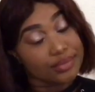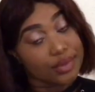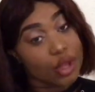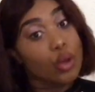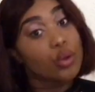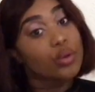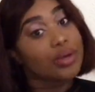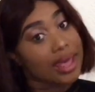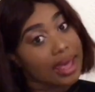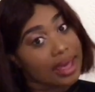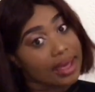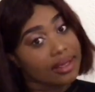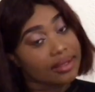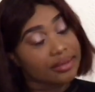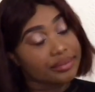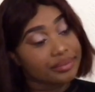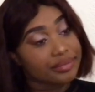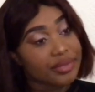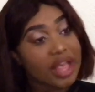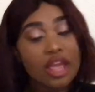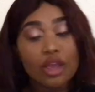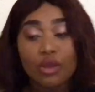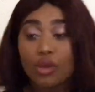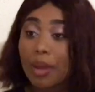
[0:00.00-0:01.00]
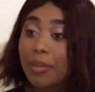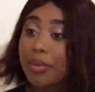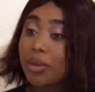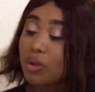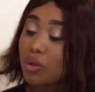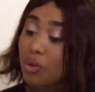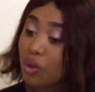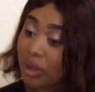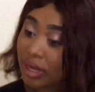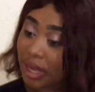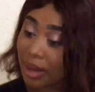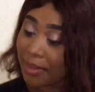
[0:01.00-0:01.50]
Okay? Baby
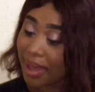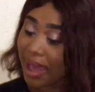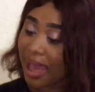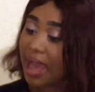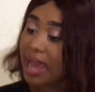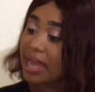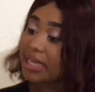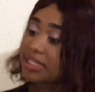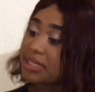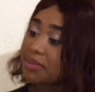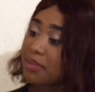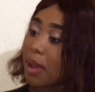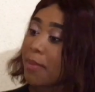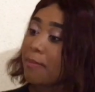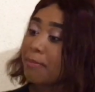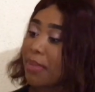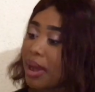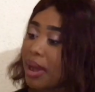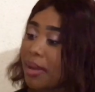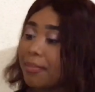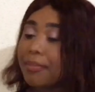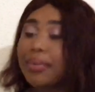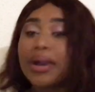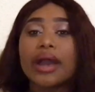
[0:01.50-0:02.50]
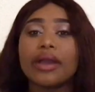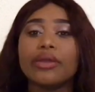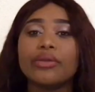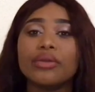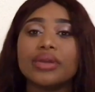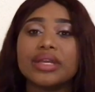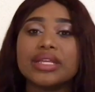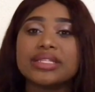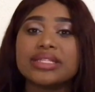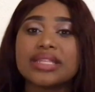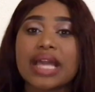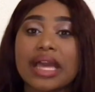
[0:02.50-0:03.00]
go quite about hat about bamba
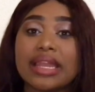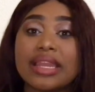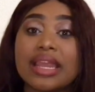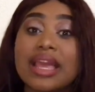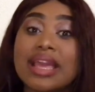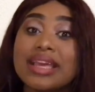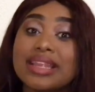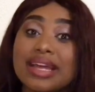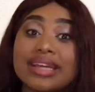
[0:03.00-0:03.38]
gisan.